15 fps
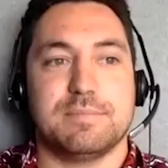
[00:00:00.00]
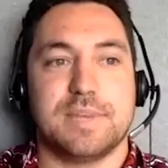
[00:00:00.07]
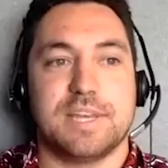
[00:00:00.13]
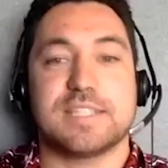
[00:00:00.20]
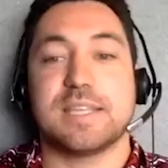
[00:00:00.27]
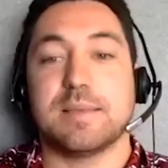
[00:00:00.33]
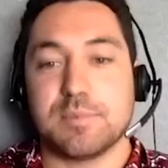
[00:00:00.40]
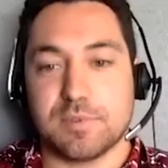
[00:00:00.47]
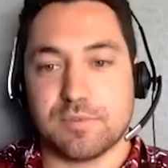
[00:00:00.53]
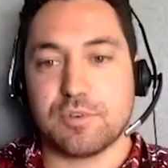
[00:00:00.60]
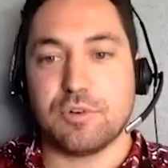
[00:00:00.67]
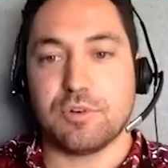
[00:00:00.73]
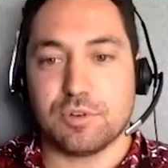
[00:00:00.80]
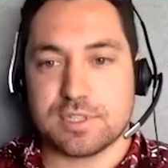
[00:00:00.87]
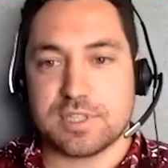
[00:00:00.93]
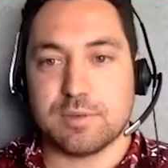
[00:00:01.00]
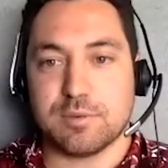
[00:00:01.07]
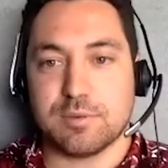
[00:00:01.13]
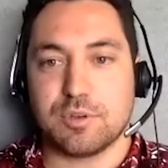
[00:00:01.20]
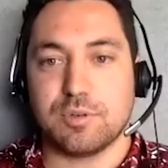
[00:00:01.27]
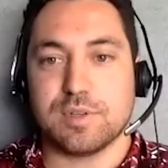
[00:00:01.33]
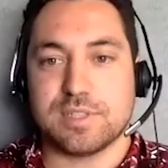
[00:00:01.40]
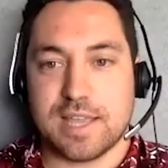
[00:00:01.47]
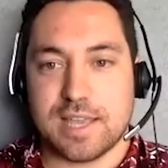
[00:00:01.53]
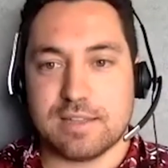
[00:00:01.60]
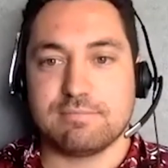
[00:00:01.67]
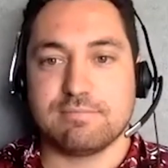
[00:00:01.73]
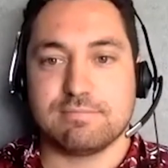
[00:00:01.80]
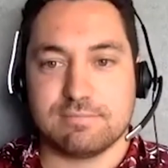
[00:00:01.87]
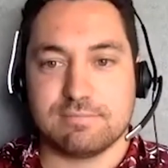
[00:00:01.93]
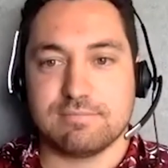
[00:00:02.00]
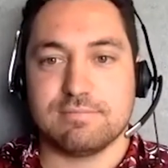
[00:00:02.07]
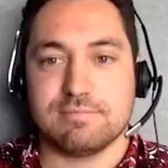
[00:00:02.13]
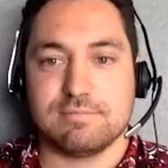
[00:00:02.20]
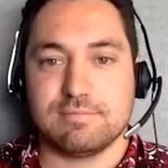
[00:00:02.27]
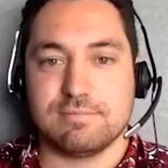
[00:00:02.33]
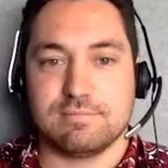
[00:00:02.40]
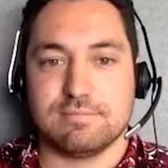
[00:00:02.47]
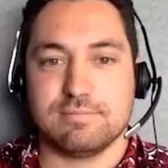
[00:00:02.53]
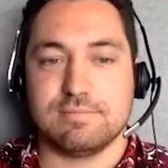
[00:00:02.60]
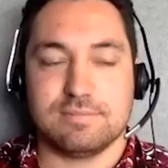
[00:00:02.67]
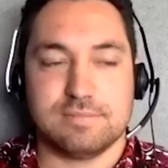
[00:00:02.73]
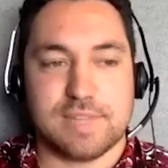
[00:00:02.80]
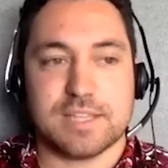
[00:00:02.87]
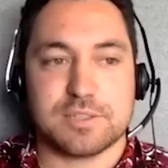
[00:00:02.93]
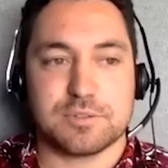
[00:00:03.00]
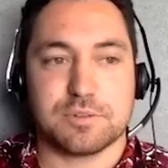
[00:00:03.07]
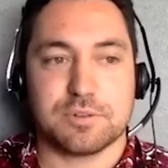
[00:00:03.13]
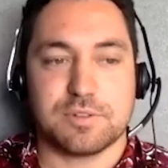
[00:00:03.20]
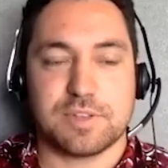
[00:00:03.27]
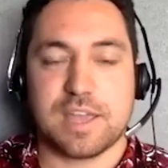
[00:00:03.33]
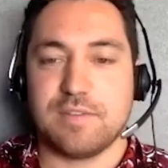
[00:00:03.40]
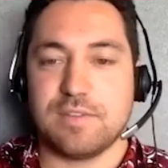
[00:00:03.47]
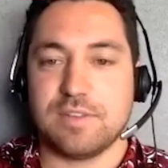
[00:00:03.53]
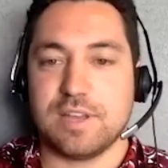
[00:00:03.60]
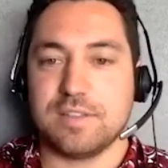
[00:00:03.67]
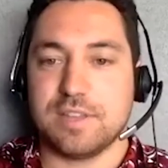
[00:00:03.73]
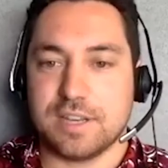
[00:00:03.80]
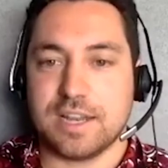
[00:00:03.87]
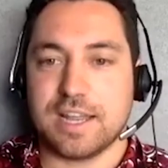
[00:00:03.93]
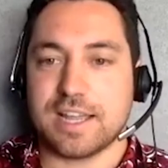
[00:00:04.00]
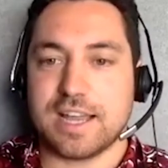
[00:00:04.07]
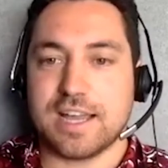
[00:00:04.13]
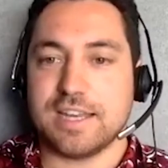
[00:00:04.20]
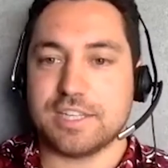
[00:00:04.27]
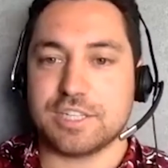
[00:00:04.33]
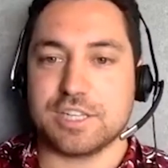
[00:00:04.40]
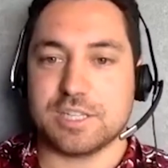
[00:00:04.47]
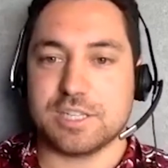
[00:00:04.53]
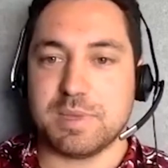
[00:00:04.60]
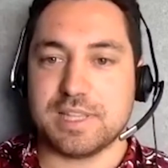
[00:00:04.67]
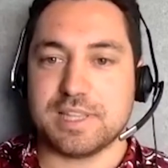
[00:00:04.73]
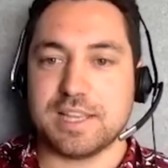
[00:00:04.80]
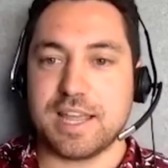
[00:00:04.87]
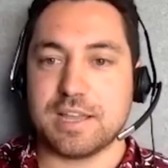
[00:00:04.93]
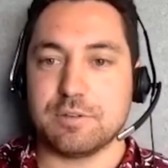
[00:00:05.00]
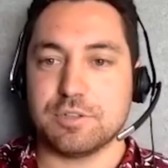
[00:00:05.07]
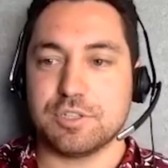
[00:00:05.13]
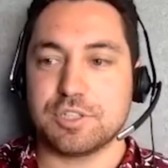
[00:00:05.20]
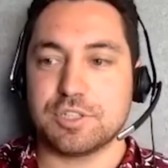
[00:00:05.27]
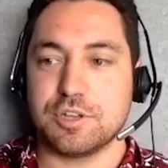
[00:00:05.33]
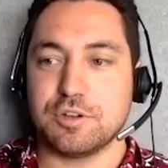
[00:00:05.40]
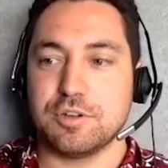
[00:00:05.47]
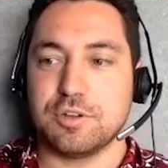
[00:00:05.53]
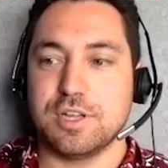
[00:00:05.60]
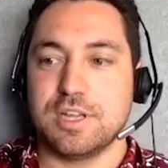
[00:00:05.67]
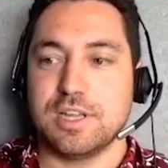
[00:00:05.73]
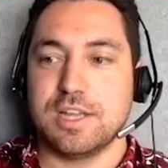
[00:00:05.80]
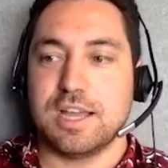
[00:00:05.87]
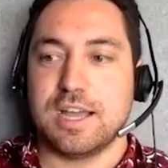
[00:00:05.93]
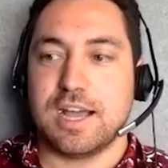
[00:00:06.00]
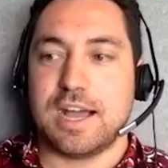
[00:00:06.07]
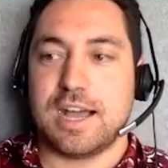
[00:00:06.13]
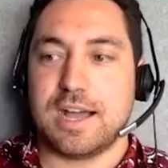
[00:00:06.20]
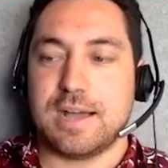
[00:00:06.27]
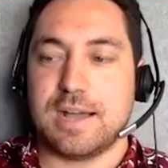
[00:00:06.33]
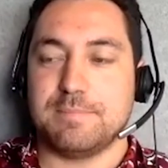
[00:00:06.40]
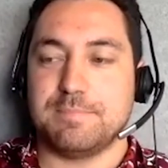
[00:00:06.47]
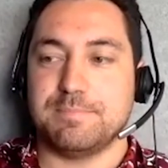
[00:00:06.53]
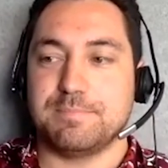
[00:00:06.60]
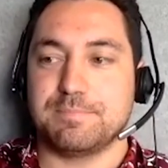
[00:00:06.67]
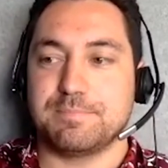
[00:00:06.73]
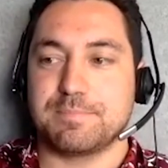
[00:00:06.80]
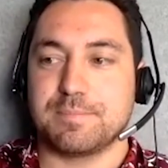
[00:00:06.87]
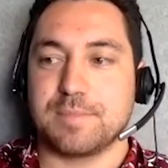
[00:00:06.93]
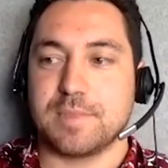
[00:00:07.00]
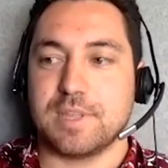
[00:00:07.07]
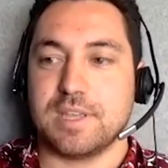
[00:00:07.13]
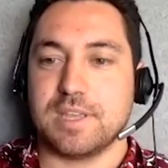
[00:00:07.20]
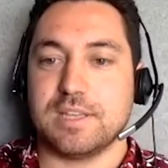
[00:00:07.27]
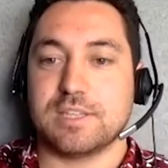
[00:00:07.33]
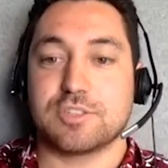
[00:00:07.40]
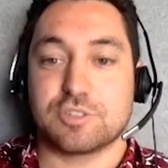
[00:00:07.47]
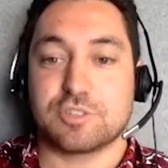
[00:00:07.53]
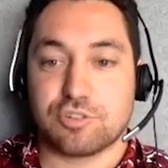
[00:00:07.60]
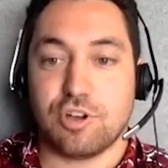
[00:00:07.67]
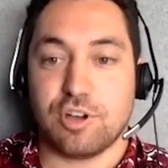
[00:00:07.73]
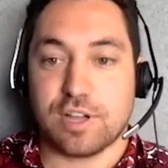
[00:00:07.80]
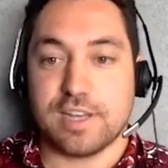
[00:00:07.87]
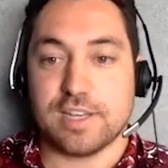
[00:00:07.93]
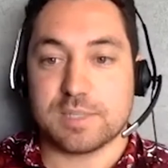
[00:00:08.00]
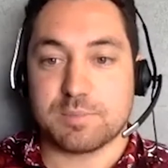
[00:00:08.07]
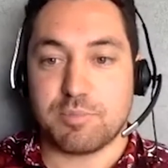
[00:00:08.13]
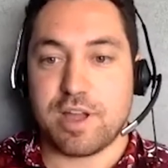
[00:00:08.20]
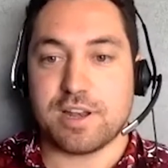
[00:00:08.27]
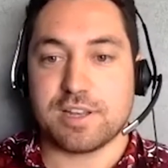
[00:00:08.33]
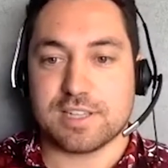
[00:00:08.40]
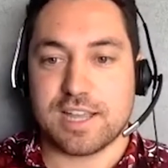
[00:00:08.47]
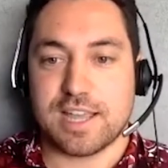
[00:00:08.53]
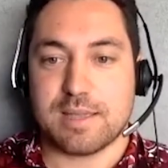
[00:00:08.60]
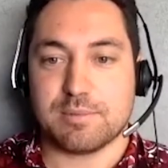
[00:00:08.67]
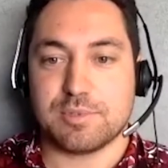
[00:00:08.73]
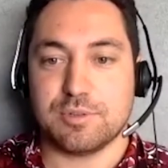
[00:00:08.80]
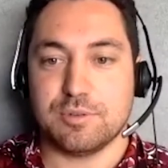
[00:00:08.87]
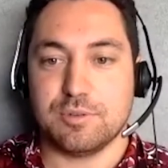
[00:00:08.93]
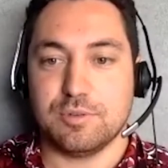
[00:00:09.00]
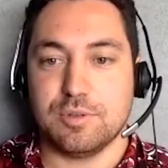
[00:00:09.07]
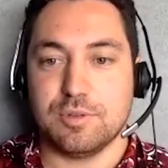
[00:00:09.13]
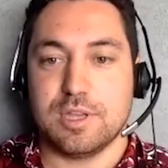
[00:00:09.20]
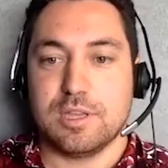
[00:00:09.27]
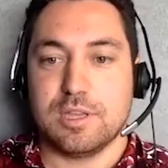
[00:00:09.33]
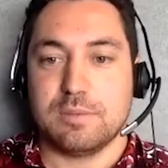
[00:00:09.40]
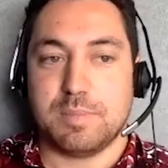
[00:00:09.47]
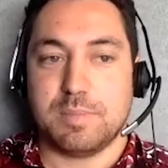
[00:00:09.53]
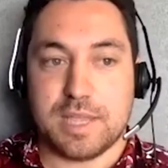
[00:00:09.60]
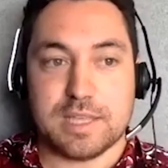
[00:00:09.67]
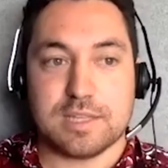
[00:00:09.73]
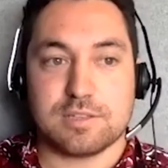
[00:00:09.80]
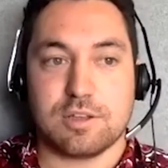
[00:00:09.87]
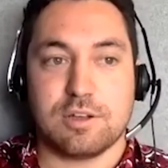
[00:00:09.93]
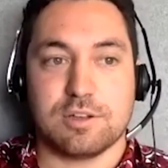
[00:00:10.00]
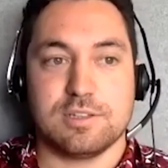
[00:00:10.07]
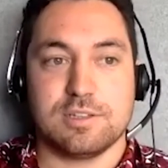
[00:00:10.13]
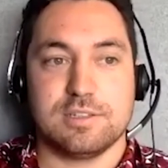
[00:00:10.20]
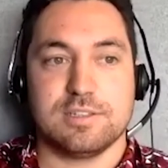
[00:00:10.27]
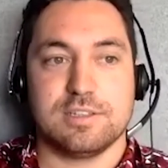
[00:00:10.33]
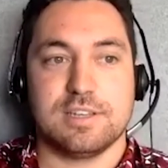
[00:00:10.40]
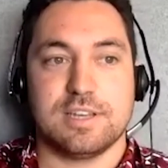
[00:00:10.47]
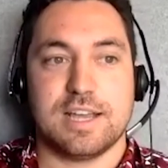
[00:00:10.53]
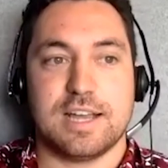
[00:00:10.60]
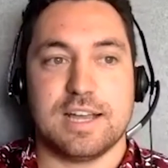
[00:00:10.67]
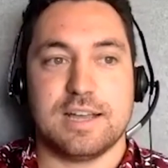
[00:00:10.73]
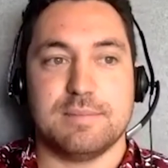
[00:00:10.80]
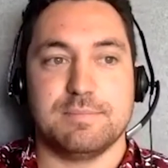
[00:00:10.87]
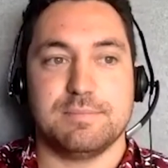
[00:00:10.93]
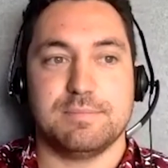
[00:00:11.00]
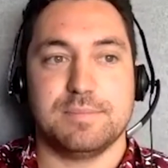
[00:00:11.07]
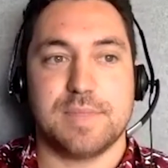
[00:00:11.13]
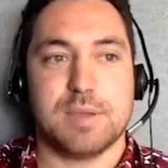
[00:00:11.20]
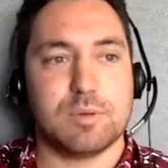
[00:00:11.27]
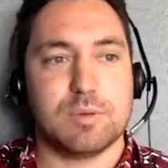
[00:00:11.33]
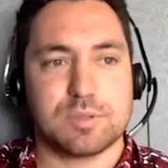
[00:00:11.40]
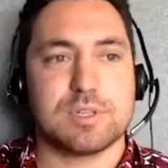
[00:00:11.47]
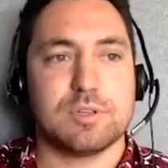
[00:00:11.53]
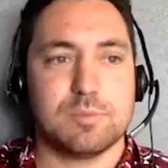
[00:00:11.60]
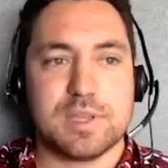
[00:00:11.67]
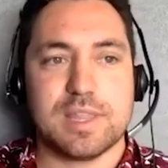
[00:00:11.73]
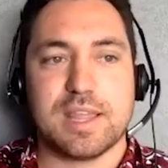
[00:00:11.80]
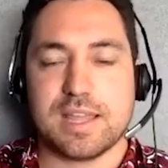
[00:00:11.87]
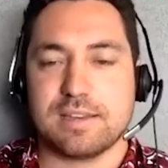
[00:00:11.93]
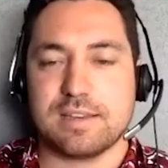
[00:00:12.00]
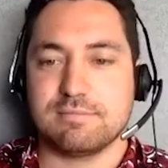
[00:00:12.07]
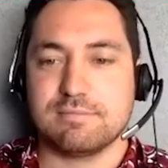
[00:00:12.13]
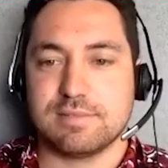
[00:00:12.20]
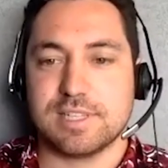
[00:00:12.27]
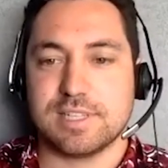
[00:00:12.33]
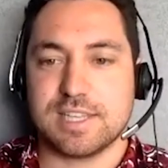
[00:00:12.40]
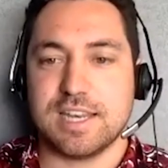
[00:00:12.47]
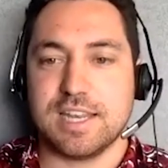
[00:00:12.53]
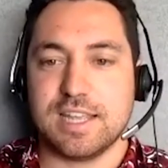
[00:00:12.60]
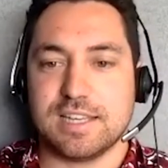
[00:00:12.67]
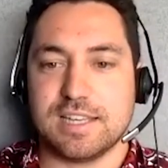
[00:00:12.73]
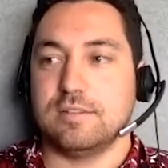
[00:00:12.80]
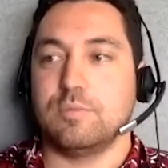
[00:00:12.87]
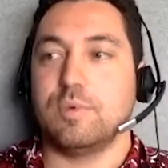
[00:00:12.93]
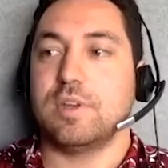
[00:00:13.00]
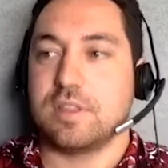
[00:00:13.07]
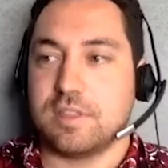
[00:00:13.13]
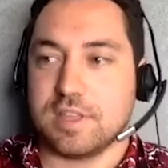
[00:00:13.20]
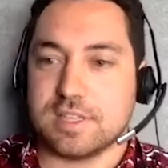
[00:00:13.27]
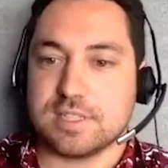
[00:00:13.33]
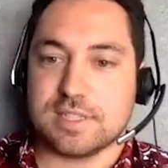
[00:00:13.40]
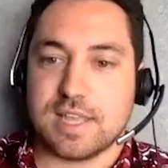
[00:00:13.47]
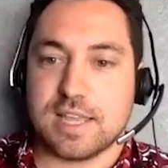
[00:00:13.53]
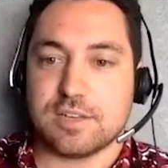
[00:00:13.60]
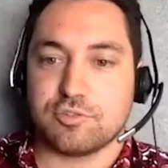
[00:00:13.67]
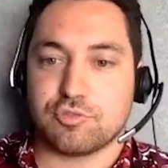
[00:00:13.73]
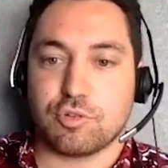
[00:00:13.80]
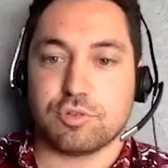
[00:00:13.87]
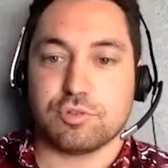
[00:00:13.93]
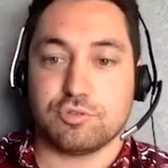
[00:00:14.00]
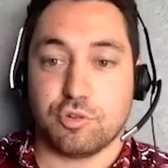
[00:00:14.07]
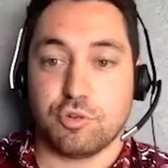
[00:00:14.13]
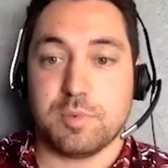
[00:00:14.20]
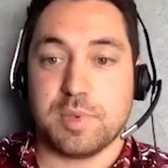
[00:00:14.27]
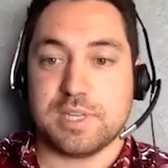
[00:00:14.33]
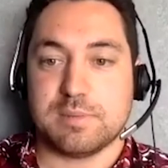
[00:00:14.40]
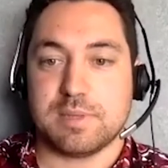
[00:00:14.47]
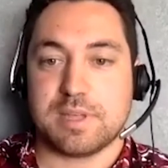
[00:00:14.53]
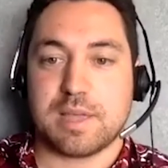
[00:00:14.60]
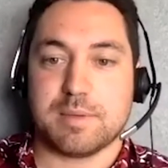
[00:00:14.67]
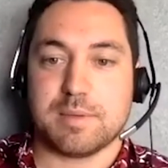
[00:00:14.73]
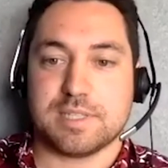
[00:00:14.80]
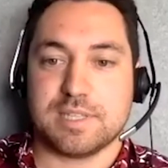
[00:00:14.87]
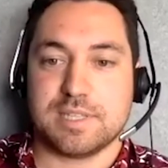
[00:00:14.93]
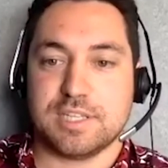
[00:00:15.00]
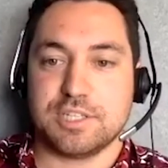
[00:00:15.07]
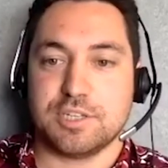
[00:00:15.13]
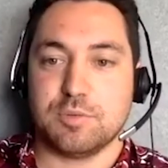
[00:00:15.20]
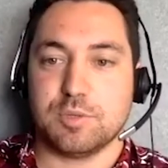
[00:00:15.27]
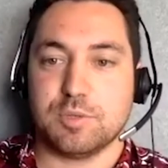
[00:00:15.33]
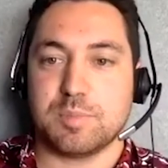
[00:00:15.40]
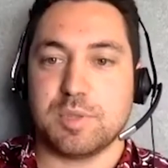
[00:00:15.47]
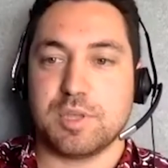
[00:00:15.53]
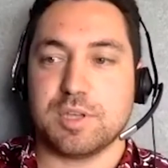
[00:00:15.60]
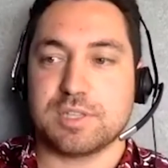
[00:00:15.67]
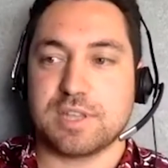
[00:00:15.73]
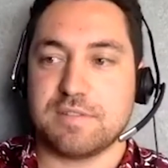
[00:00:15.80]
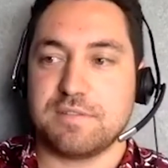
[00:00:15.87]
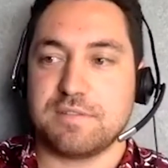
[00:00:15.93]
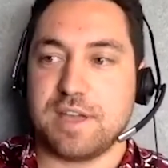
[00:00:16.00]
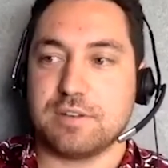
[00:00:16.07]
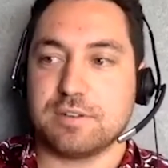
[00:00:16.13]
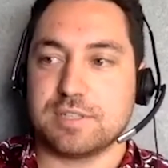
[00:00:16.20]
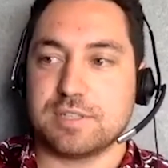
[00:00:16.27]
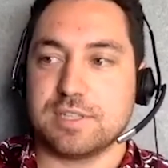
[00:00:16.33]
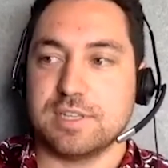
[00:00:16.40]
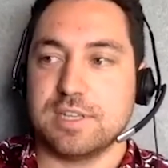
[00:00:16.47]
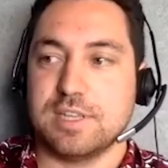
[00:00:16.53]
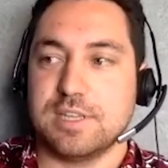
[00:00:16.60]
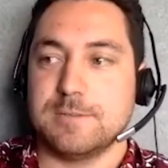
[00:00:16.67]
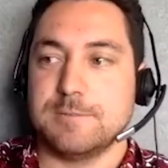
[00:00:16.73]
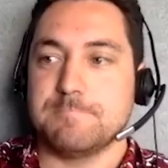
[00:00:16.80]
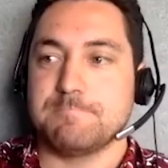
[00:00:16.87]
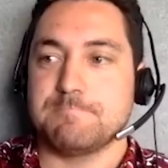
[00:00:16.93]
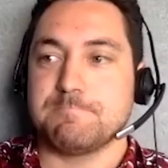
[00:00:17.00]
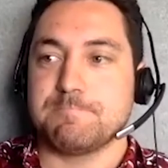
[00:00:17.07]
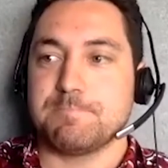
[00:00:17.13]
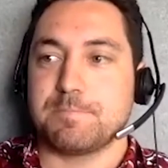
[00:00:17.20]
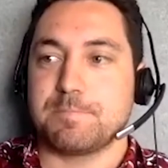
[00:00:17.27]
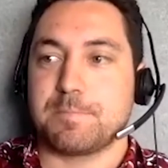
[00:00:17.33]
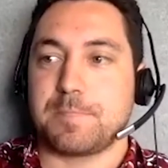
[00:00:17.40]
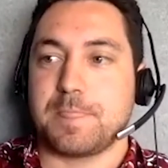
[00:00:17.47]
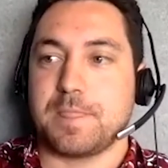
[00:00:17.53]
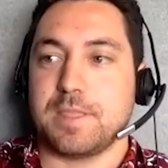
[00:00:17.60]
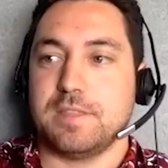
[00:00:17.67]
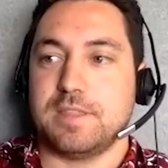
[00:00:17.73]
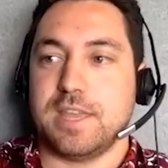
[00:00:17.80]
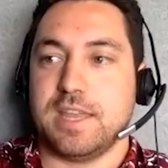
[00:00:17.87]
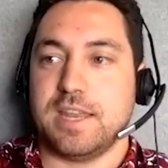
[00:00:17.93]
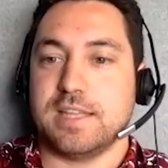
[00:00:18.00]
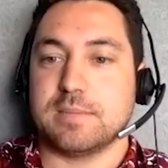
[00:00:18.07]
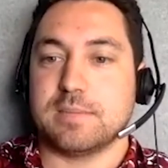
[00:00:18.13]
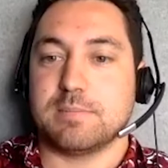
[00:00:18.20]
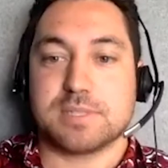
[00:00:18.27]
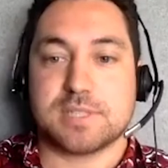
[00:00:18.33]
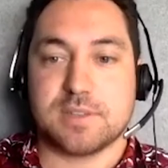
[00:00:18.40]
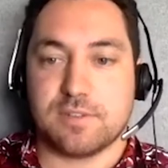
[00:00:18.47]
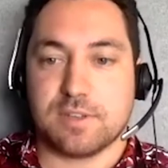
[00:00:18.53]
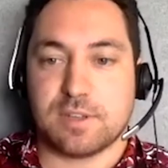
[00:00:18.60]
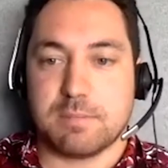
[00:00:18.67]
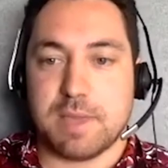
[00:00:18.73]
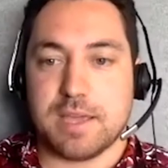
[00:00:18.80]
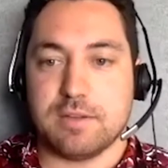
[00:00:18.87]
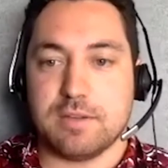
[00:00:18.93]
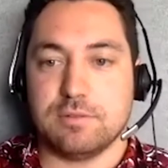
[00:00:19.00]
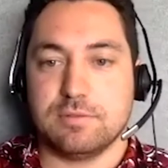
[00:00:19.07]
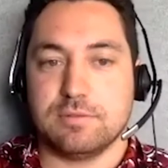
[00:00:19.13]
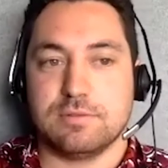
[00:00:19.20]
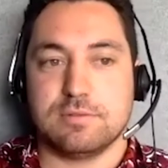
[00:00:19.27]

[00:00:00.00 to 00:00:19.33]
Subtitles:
Except of course there was always that sort of caveat that I can't actually speak the language. So as strong and as proud as I am to be a Tongan, there will still be that disconnect. One of the things that drew me to becoming a teacher was because I felt that as a Pacific male